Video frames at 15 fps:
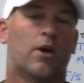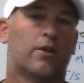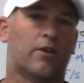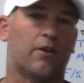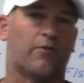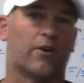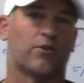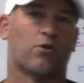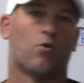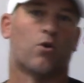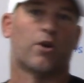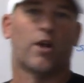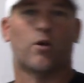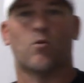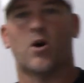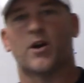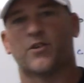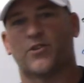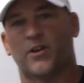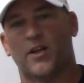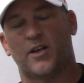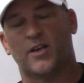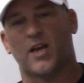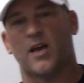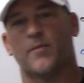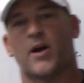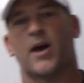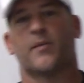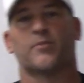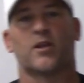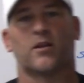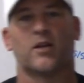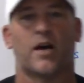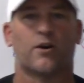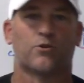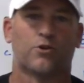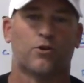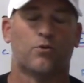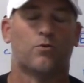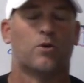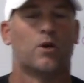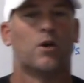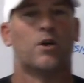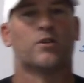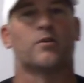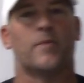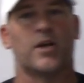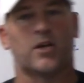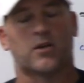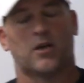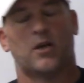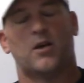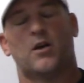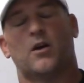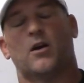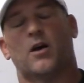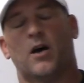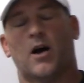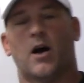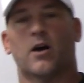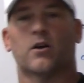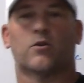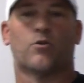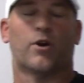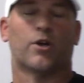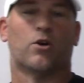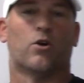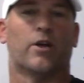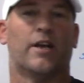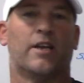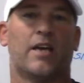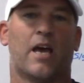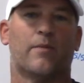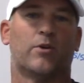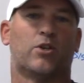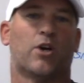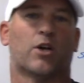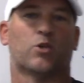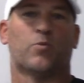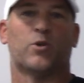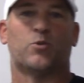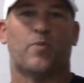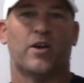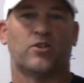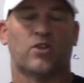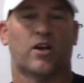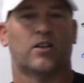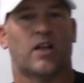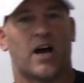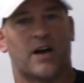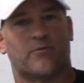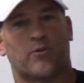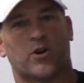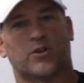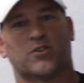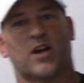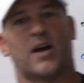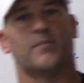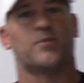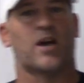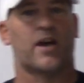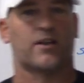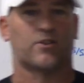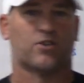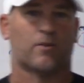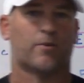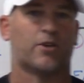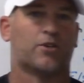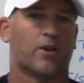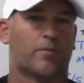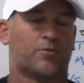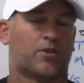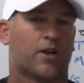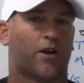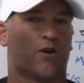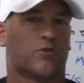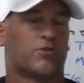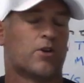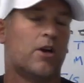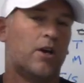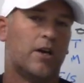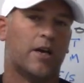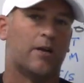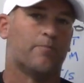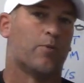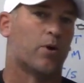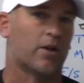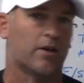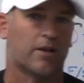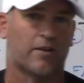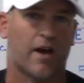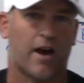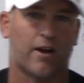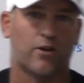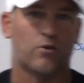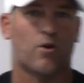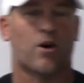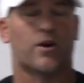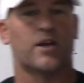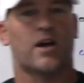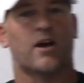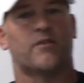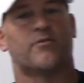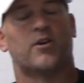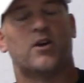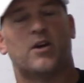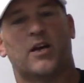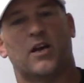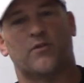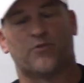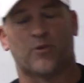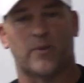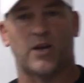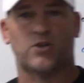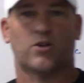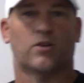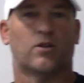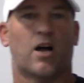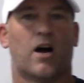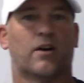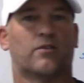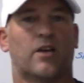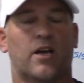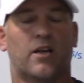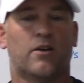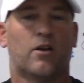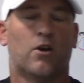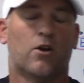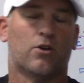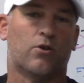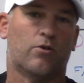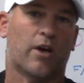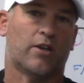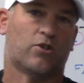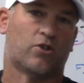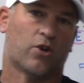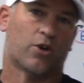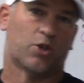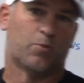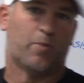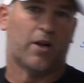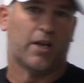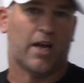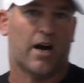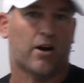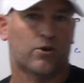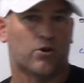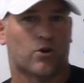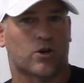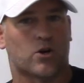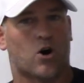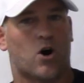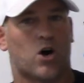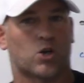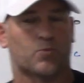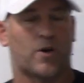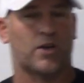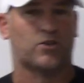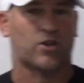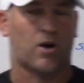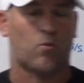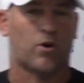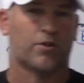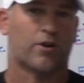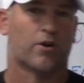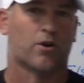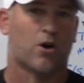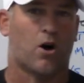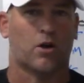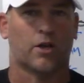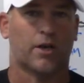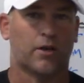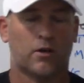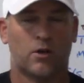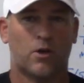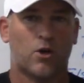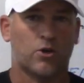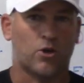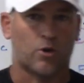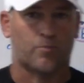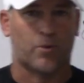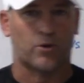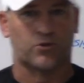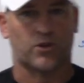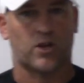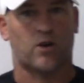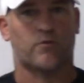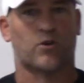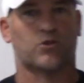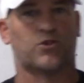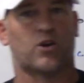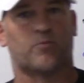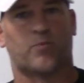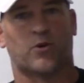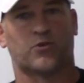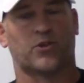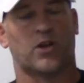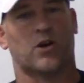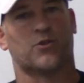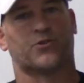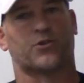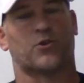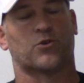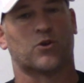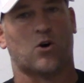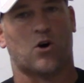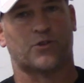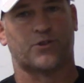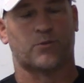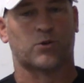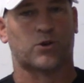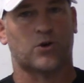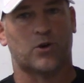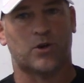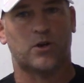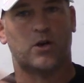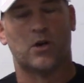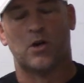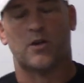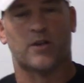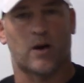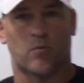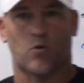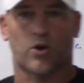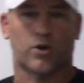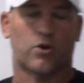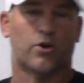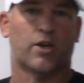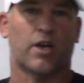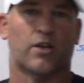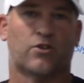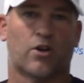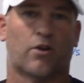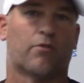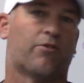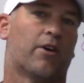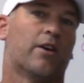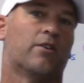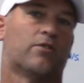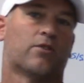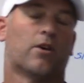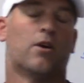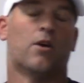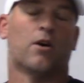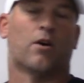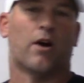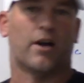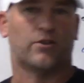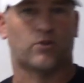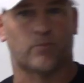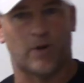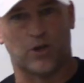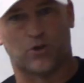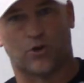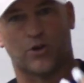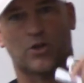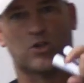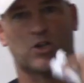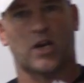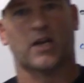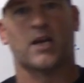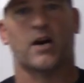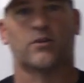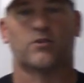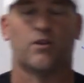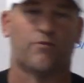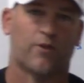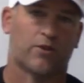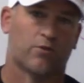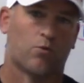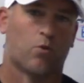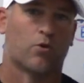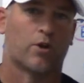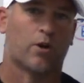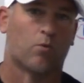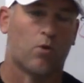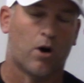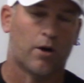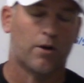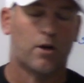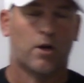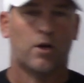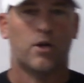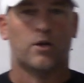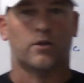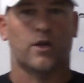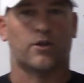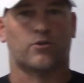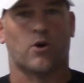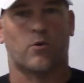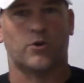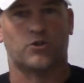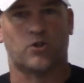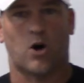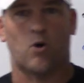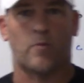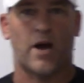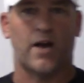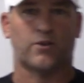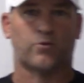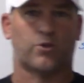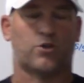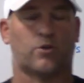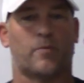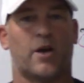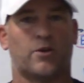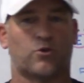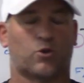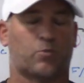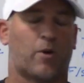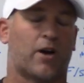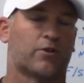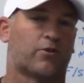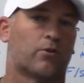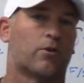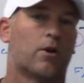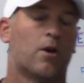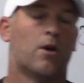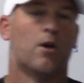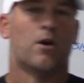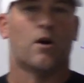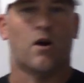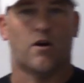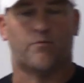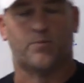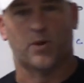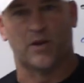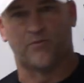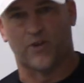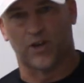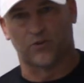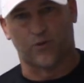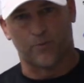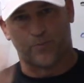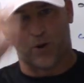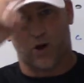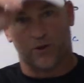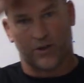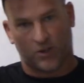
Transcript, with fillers: Defense Coordinator 1 is an in-game app that allows you to make uh, critical in-game adjustments based on live real-time data. Somebody's upstairs inputting the data. You already have information logged in. You then start spitting out your calls based on what they're calling, your personnel versus their personnel, certain calls that were good, that weren't good against other things. All right, so make sure you check out Defensive Coordinator 1. And as always, Dome Hats, which is a major sponsor of fast Football.